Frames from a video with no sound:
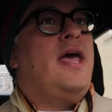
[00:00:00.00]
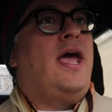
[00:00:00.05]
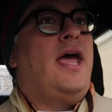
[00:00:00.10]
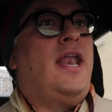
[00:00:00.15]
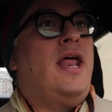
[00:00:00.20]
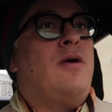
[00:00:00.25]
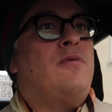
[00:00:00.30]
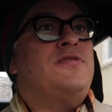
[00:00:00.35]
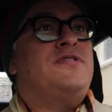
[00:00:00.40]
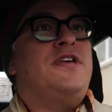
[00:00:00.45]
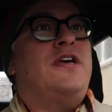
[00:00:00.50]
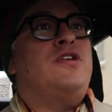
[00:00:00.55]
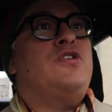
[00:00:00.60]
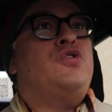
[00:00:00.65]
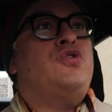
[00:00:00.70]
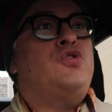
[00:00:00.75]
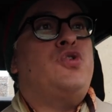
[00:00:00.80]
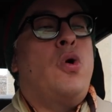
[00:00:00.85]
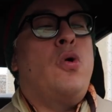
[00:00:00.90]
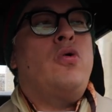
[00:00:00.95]
and I was like
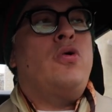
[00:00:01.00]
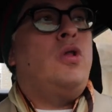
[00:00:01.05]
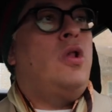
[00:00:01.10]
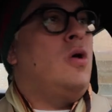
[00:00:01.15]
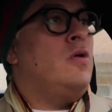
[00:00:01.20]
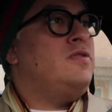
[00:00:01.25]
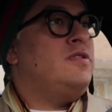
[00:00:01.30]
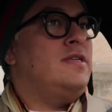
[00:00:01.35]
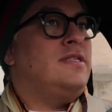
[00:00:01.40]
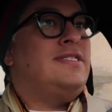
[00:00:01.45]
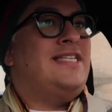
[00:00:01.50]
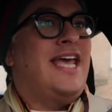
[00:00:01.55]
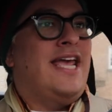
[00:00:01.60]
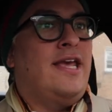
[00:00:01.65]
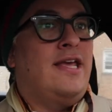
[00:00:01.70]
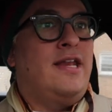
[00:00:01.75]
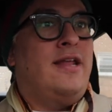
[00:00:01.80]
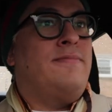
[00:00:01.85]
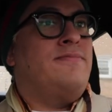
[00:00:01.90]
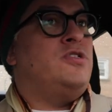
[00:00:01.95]
so close in
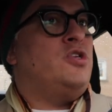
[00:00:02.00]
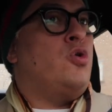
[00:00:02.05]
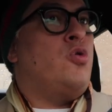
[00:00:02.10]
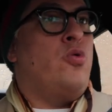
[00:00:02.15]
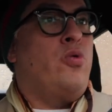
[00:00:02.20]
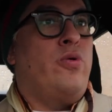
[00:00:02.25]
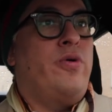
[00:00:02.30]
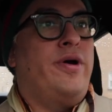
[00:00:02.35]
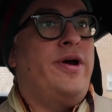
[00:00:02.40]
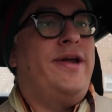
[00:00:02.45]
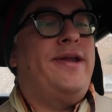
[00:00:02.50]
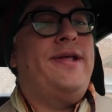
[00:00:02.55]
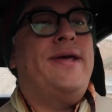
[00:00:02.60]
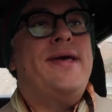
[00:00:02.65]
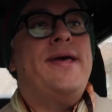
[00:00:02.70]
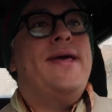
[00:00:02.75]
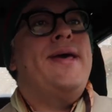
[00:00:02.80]
taking him to court